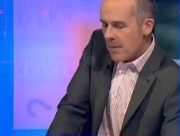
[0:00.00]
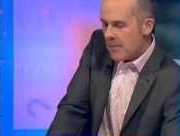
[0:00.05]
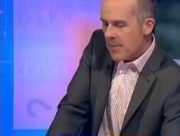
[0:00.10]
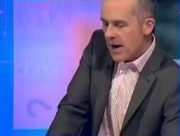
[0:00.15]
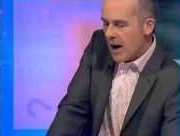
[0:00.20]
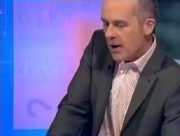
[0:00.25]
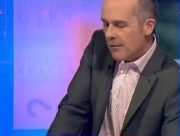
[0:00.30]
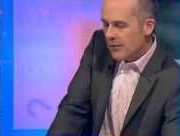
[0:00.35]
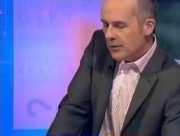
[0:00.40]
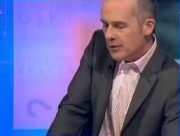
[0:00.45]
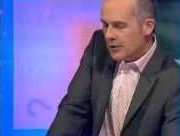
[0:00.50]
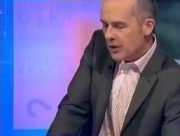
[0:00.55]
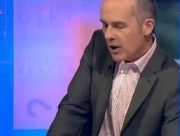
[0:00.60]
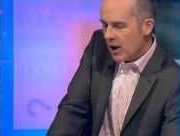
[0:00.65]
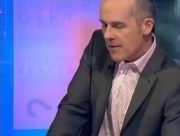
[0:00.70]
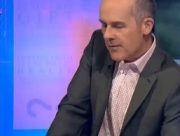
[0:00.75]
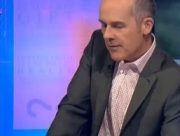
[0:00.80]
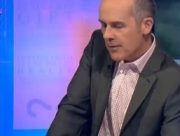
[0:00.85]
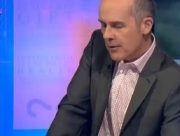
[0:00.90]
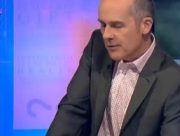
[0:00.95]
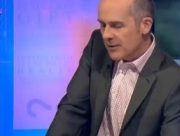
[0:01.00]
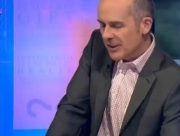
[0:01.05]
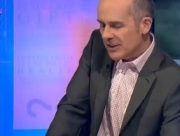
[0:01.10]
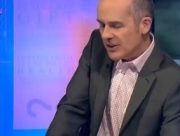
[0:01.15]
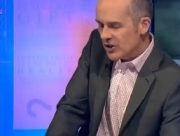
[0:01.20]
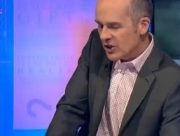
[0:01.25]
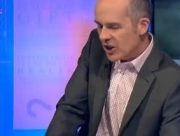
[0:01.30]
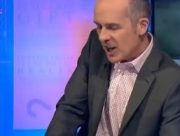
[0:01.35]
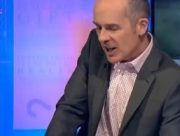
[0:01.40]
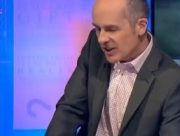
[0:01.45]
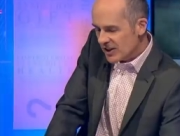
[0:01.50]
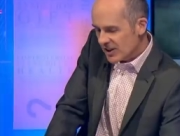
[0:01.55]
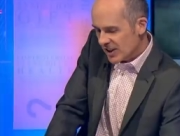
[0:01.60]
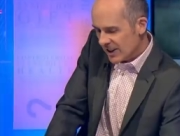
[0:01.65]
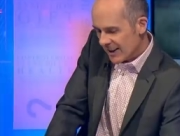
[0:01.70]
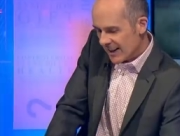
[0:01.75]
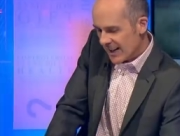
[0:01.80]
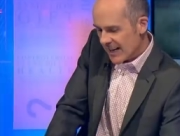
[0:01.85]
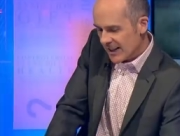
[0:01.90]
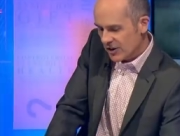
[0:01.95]
Powerful typhoon that
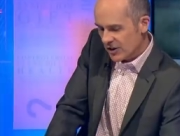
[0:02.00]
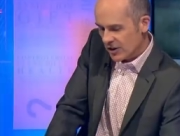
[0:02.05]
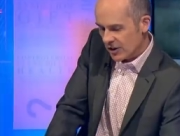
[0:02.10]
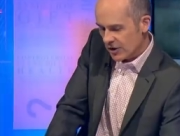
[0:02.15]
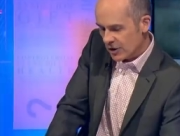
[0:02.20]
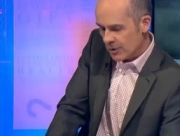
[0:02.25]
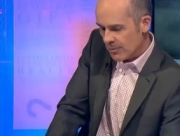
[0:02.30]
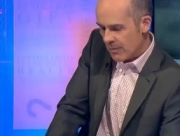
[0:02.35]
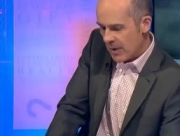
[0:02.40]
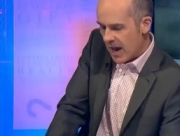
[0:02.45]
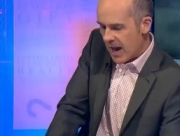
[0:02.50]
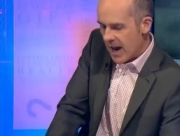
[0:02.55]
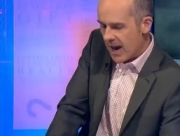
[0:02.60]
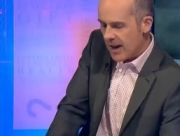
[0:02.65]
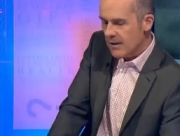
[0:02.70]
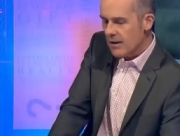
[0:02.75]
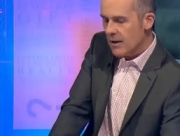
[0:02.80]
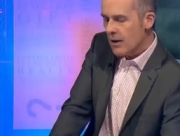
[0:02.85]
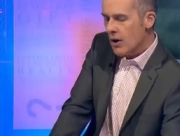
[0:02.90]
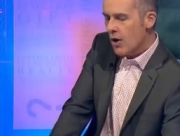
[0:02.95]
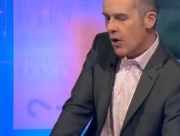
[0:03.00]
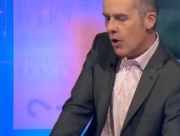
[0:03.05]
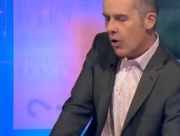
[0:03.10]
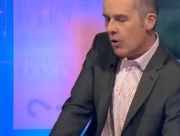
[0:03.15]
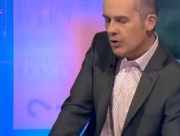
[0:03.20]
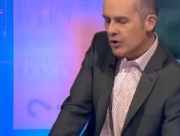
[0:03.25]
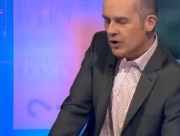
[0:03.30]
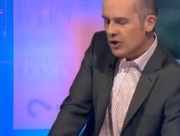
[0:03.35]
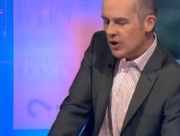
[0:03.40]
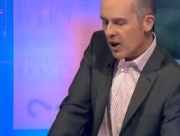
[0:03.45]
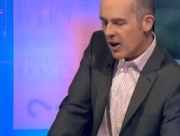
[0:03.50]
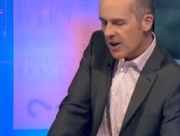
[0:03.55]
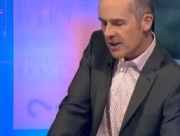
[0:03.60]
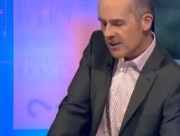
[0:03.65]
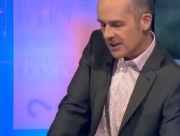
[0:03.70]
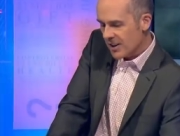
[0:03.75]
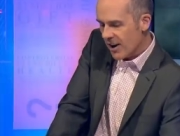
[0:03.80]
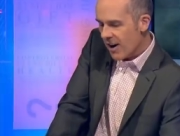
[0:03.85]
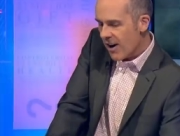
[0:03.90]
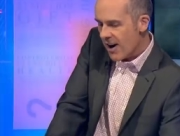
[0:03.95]
just lashed Japan, or
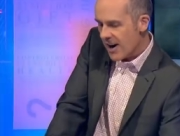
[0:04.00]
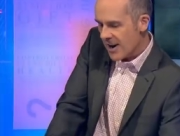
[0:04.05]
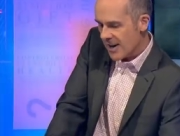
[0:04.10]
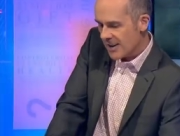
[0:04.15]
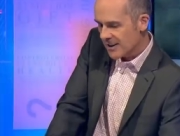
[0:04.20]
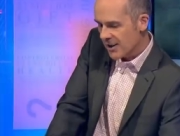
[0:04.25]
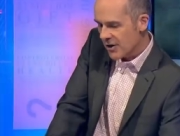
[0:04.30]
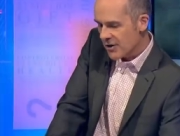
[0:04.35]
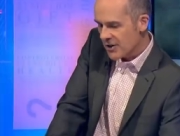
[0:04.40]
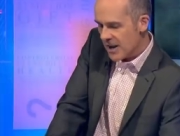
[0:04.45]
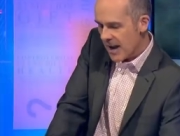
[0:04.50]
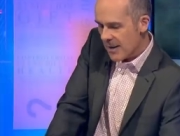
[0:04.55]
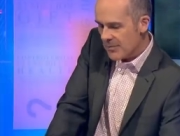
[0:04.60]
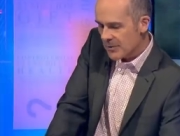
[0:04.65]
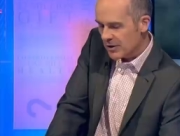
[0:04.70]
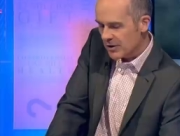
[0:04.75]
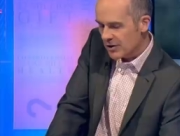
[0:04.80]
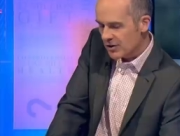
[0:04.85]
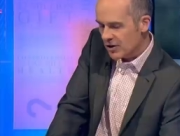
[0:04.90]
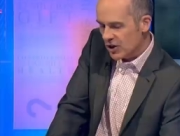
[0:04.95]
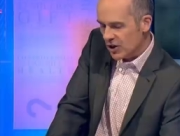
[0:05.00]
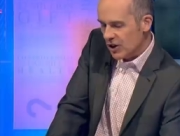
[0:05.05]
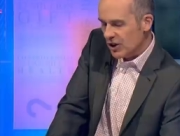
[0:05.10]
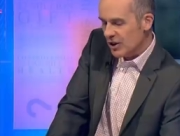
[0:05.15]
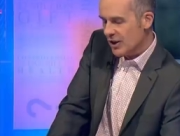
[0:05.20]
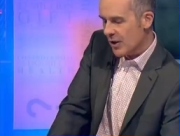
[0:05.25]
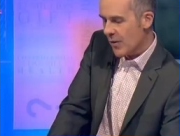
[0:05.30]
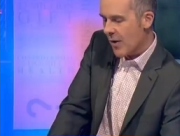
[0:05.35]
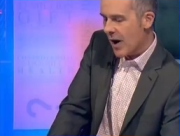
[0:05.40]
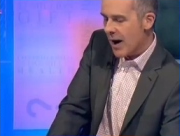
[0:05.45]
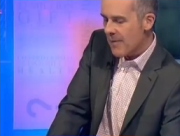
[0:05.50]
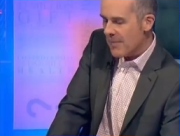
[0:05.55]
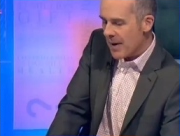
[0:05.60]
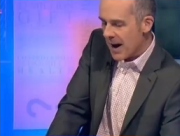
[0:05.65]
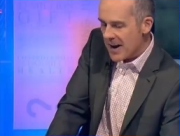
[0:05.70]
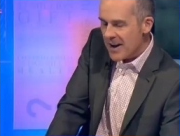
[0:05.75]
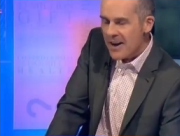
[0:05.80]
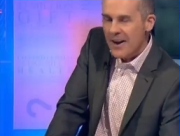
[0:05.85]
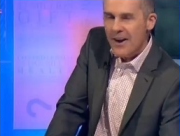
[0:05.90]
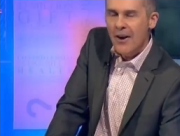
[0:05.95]
giant tyre Tony Abbott and Shinzo
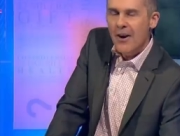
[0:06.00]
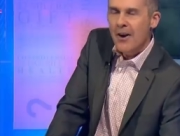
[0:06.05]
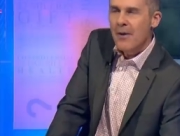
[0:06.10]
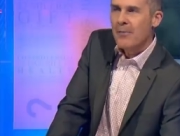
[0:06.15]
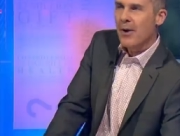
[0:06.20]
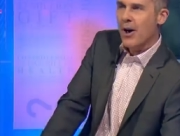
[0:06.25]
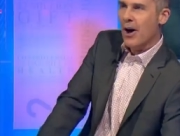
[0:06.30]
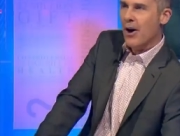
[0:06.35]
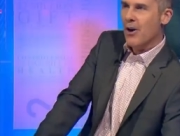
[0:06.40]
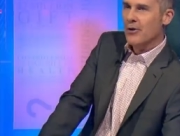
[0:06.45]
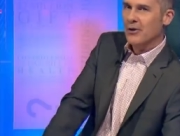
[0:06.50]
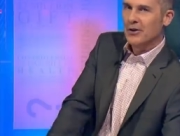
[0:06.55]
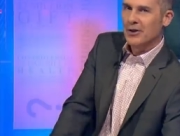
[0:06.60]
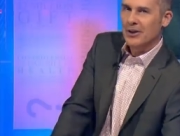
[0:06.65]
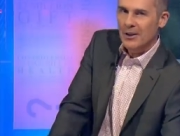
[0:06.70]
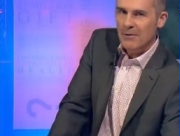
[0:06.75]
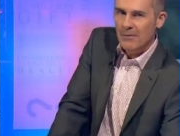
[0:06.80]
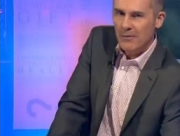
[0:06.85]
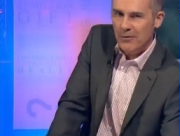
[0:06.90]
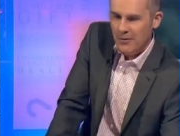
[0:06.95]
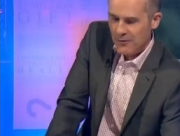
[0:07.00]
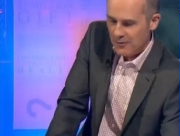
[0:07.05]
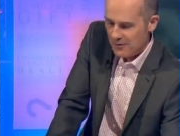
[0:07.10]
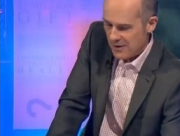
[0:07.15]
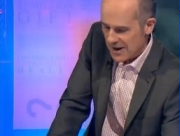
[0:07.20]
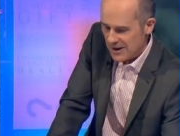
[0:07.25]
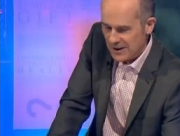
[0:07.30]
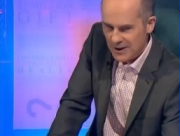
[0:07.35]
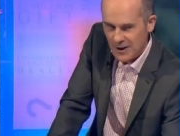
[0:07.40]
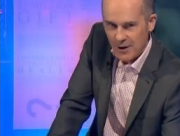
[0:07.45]
Abe posed in front